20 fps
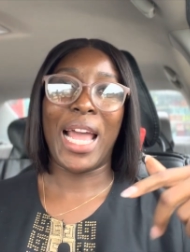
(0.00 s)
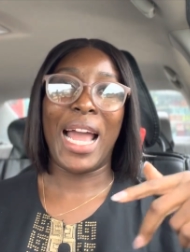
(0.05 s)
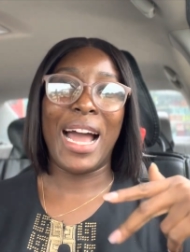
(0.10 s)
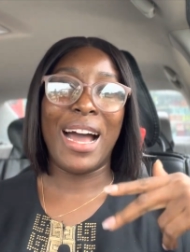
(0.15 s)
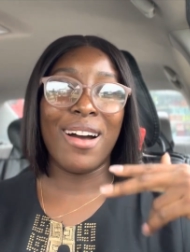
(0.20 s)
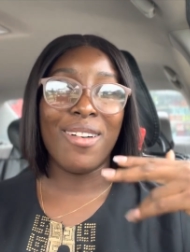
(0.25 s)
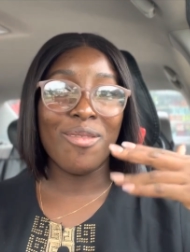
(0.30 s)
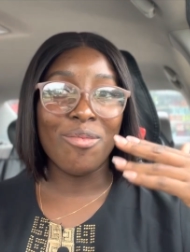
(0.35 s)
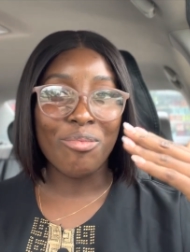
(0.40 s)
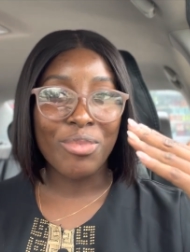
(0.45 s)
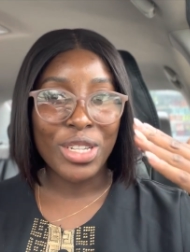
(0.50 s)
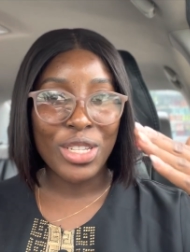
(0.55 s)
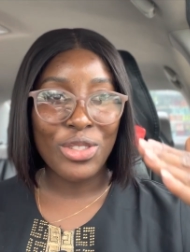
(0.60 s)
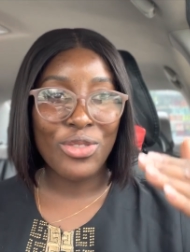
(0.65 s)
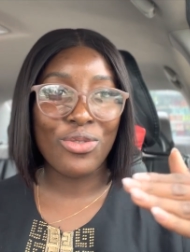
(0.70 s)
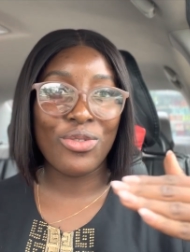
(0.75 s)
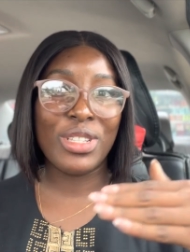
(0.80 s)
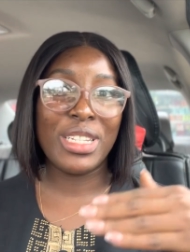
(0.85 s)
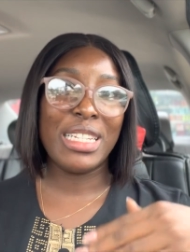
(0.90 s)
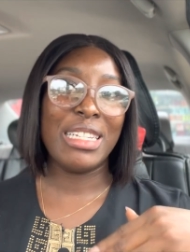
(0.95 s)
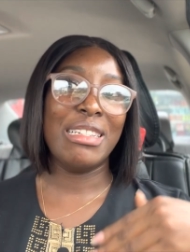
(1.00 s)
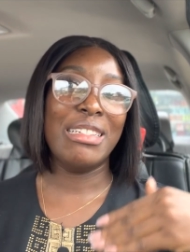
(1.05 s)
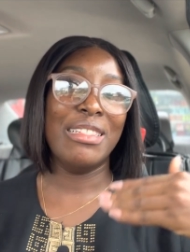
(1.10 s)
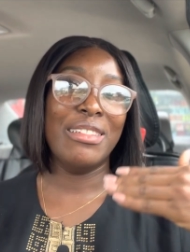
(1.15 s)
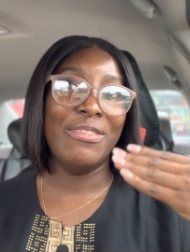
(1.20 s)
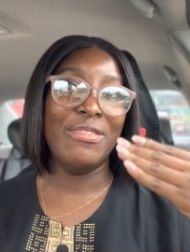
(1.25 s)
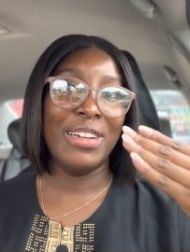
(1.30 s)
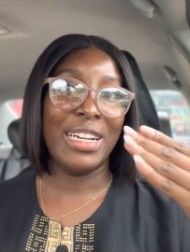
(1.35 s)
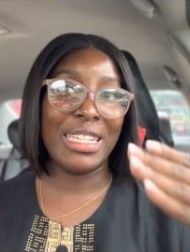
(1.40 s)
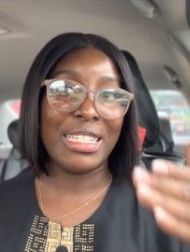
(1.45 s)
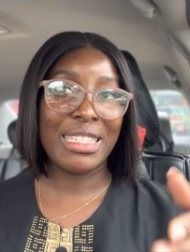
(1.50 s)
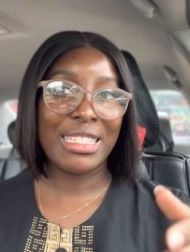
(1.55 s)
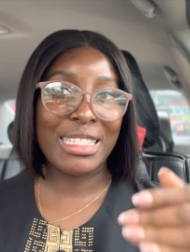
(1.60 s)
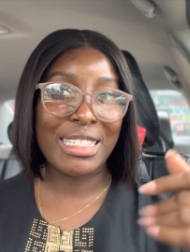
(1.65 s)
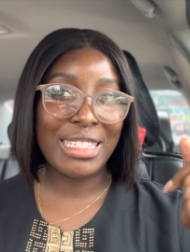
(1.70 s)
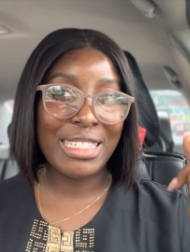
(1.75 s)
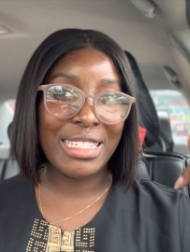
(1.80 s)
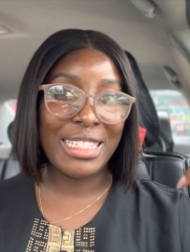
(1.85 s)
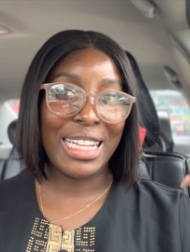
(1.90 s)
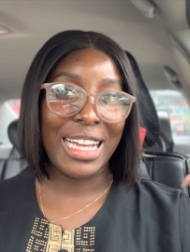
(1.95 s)
i've been to the
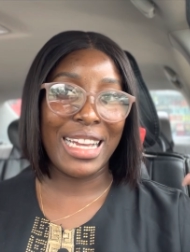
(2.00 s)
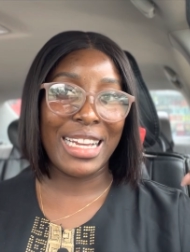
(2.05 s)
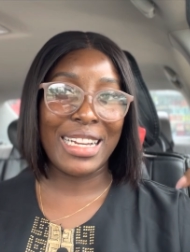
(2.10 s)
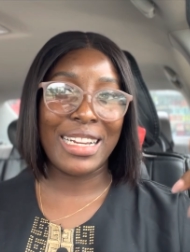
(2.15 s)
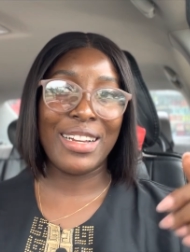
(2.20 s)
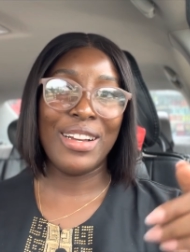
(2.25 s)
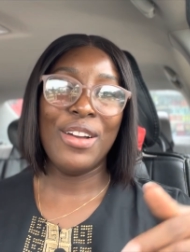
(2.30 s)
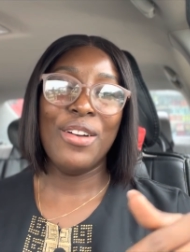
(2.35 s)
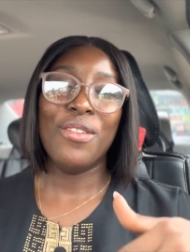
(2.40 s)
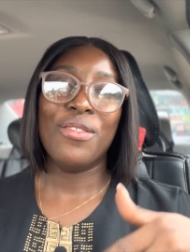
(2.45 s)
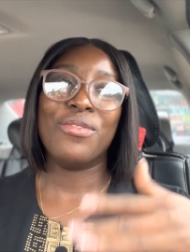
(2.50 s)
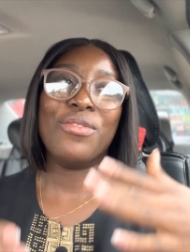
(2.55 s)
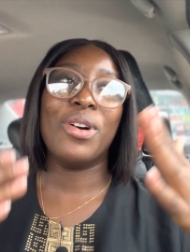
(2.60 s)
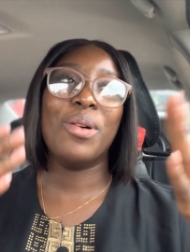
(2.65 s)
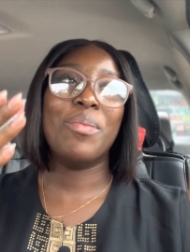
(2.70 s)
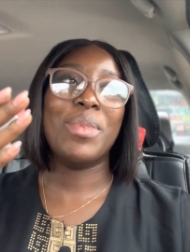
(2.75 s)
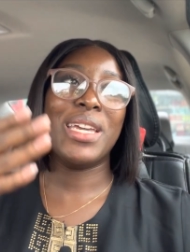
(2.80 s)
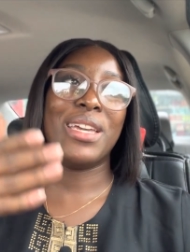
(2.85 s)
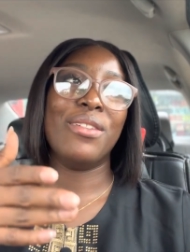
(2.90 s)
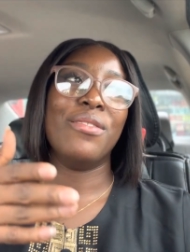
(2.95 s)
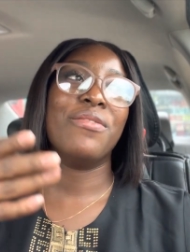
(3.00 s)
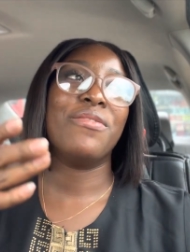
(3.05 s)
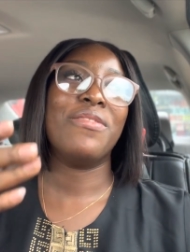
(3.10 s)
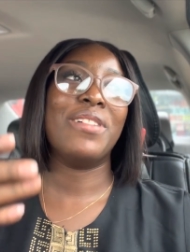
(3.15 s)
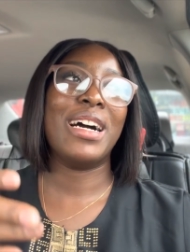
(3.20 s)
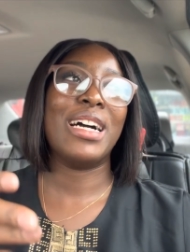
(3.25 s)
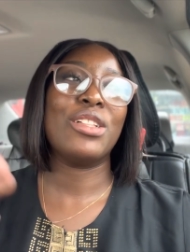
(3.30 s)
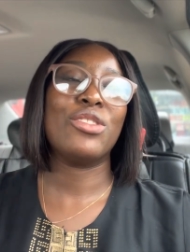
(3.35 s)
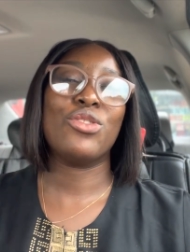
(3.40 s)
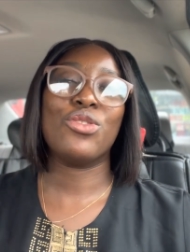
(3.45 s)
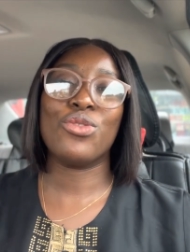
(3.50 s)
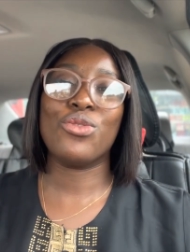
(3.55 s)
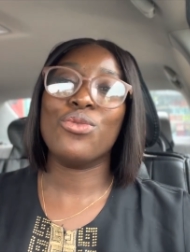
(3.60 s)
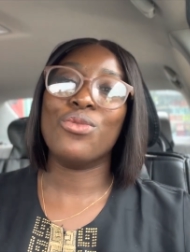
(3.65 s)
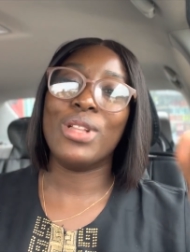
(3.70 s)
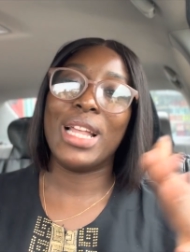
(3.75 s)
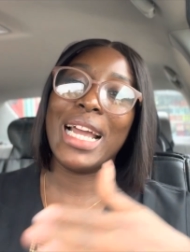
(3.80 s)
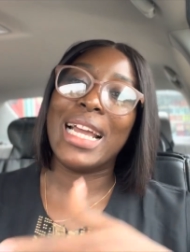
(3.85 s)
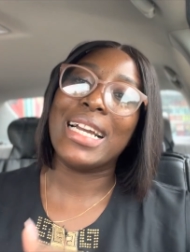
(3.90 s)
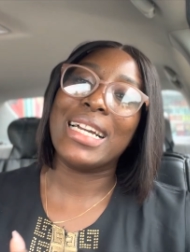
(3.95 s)
university like from infant to
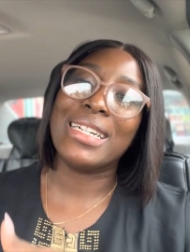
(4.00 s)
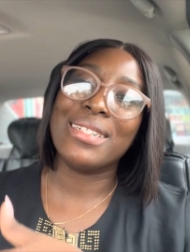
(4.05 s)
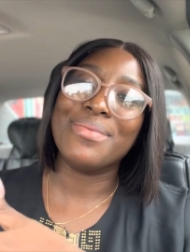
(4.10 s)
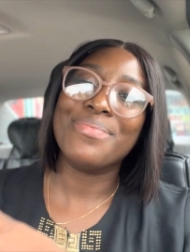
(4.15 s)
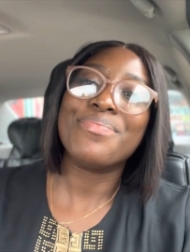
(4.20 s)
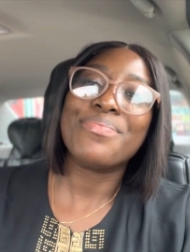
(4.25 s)
like